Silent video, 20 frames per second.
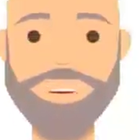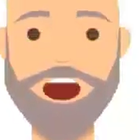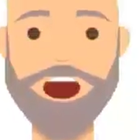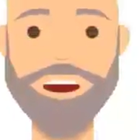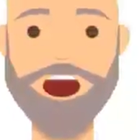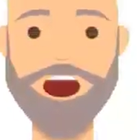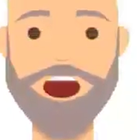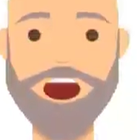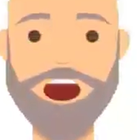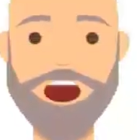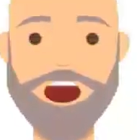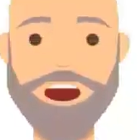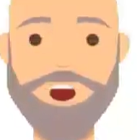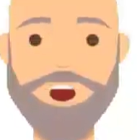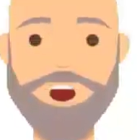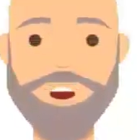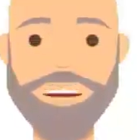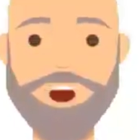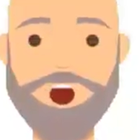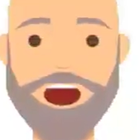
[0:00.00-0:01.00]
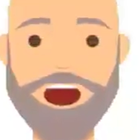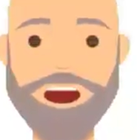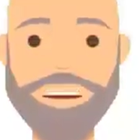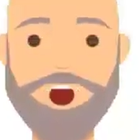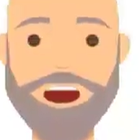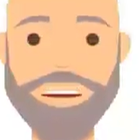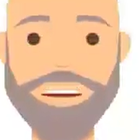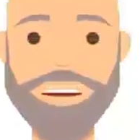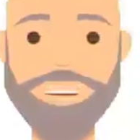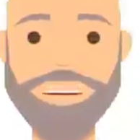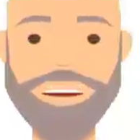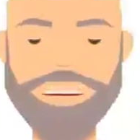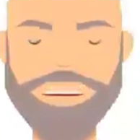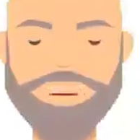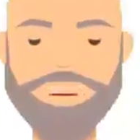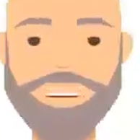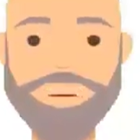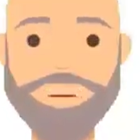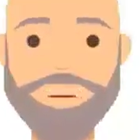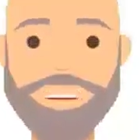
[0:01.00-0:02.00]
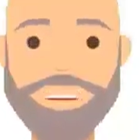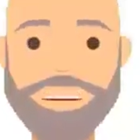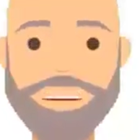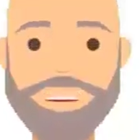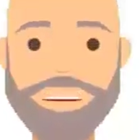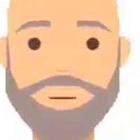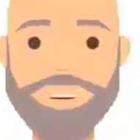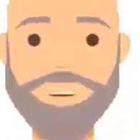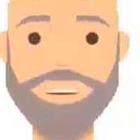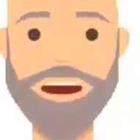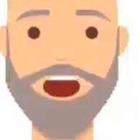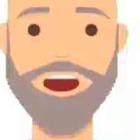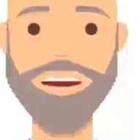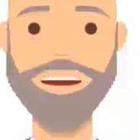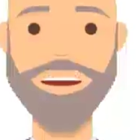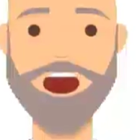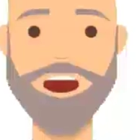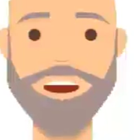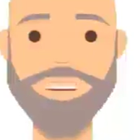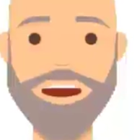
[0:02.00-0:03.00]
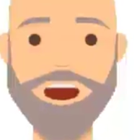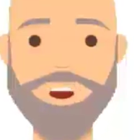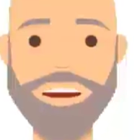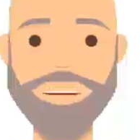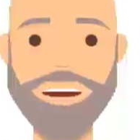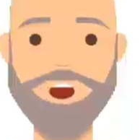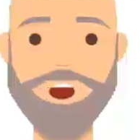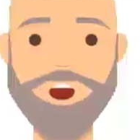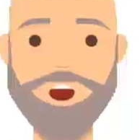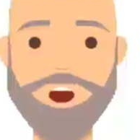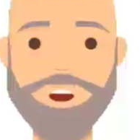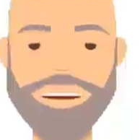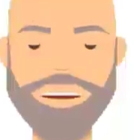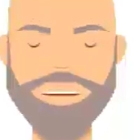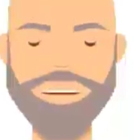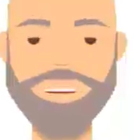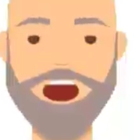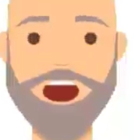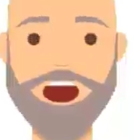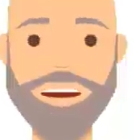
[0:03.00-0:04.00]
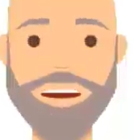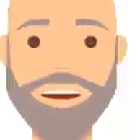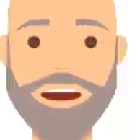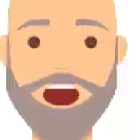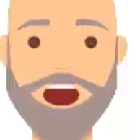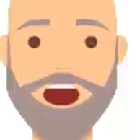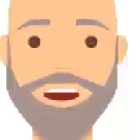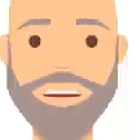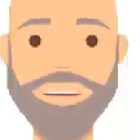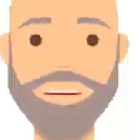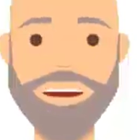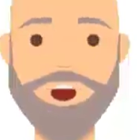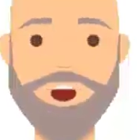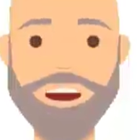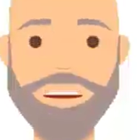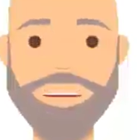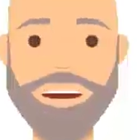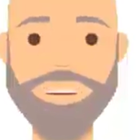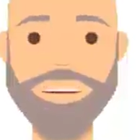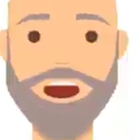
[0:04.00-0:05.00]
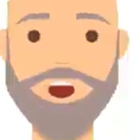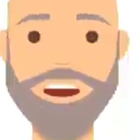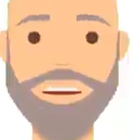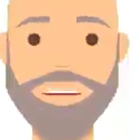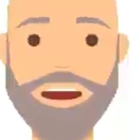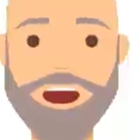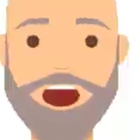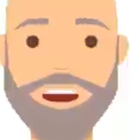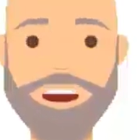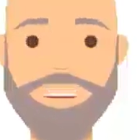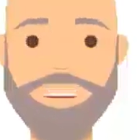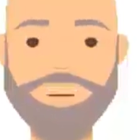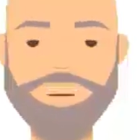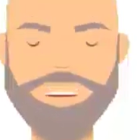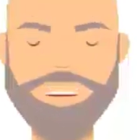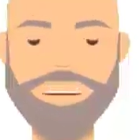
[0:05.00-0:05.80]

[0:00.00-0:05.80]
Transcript: And here is our new email message. Firstly, you can see that it's personalized to Mr. Flintstone.